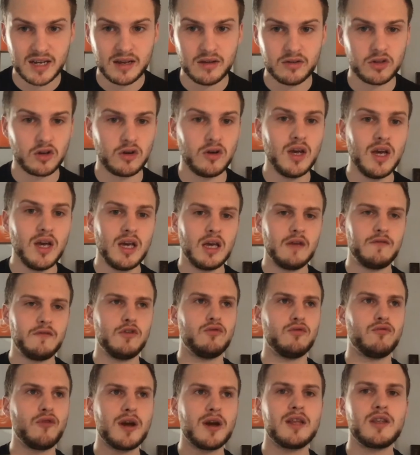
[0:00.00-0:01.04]
So if
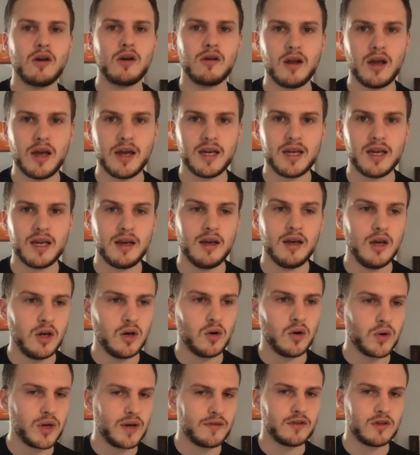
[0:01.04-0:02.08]
you really don't like it,
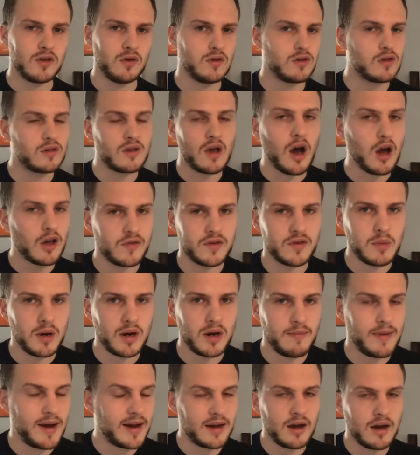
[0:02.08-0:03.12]
all you have to do is just ask for your
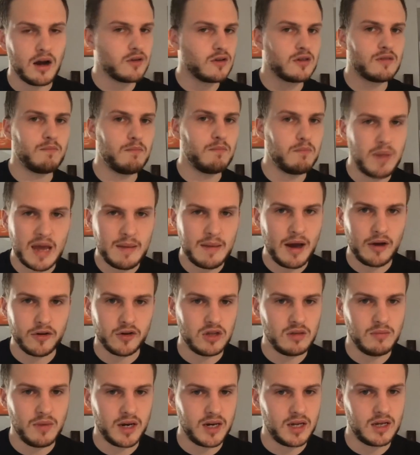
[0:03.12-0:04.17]
money back. I'll just PayPal
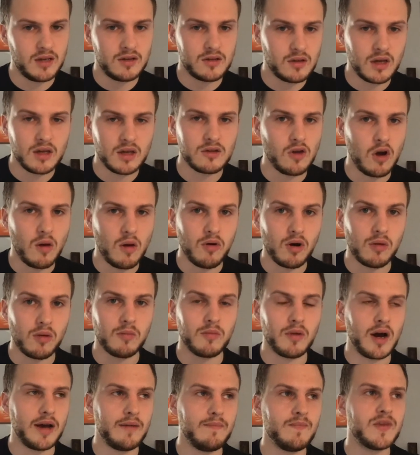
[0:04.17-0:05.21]
you the money. It's not a
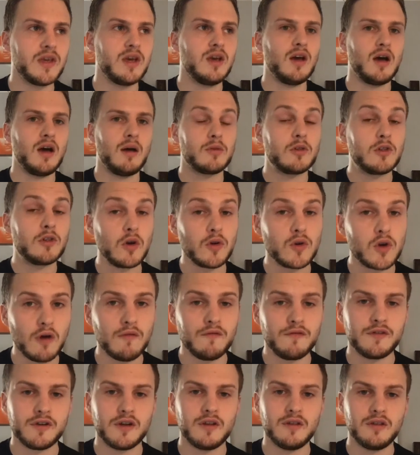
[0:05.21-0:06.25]
problem. I'm so
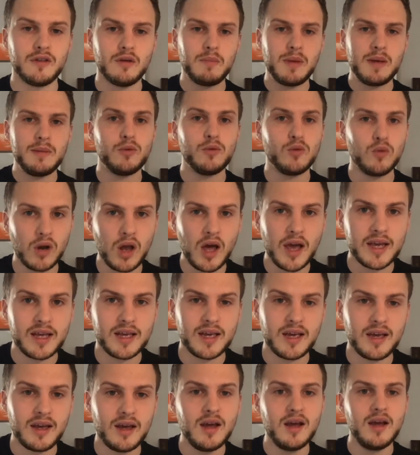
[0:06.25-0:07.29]
confident that people will like
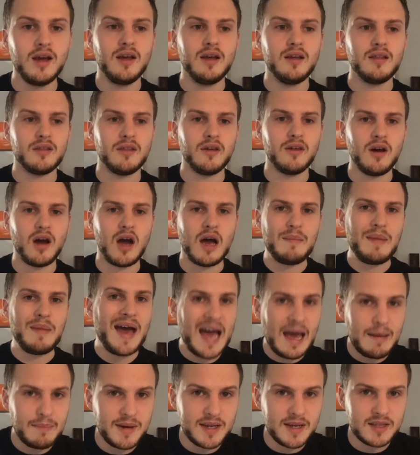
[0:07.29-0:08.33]
it that I'm
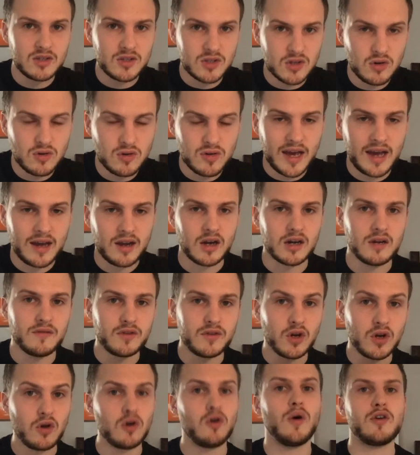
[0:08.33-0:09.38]
happy to do that, kind of
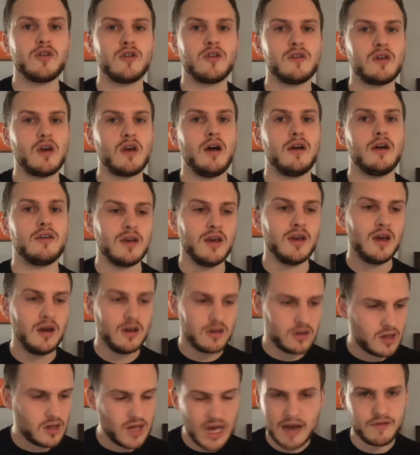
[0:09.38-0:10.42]
no questions asked.
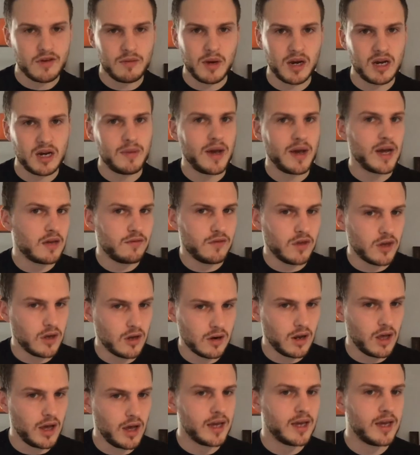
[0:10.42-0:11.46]
Just have your money back if you
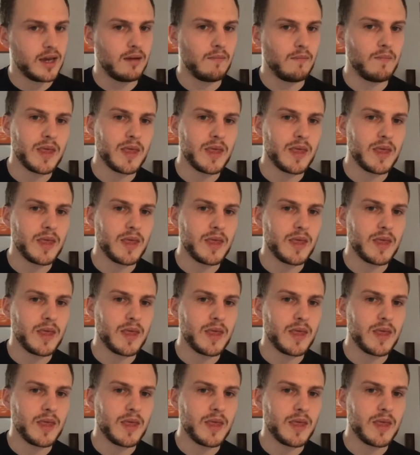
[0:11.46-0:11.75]
don't like it.